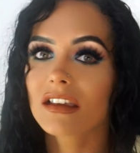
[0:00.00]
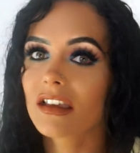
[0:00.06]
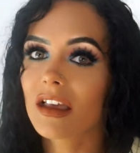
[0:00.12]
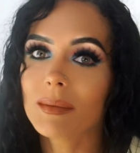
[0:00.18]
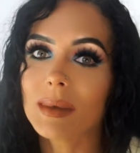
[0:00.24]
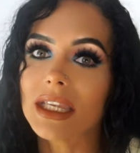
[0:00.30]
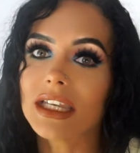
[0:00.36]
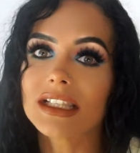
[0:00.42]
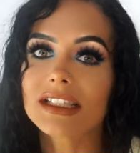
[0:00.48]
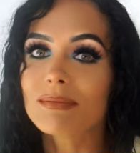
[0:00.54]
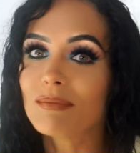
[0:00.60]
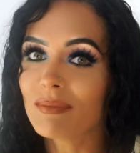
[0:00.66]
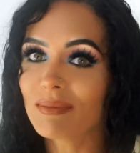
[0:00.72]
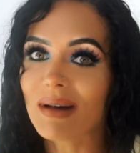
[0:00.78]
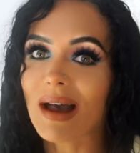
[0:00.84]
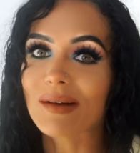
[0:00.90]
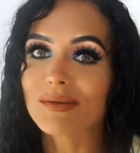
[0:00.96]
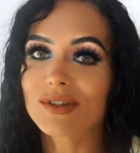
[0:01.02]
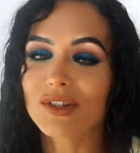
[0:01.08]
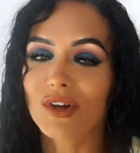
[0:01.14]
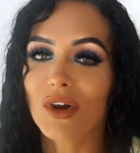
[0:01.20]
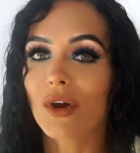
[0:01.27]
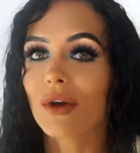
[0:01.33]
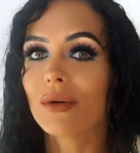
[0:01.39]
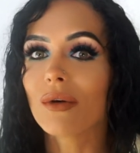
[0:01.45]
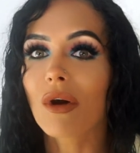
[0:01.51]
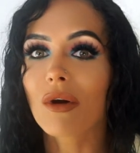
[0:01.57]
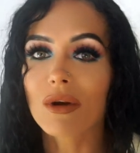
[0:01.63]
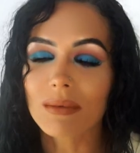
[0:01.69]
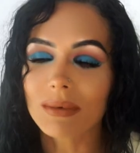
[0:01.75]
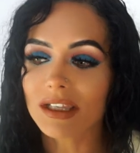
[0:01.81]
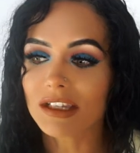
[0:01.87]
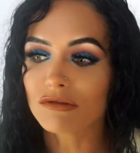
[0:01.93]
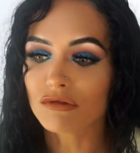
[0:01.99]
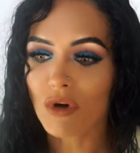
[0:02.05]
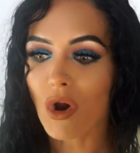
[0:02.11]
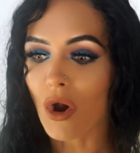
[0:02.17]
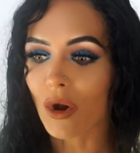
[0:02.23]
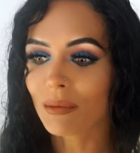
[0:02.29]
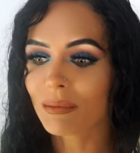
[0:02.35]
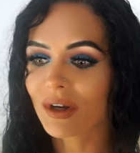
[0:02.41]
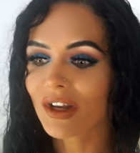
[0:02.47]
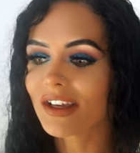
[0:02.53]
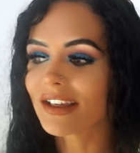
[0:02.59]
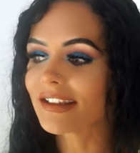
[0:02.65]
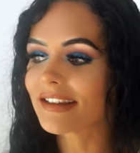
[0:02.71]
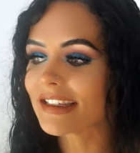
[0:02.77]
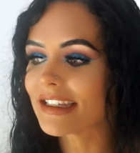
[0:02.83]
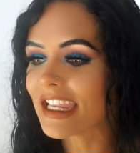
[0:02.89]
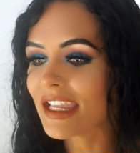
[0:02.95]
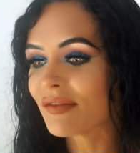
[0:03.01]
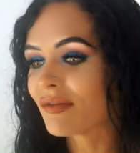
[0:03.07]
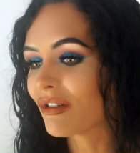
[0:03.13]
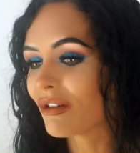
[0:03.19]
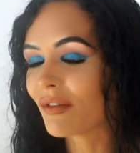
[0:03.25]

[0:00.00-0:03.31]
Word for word: I mean, it's bound to go horribly wrong because neither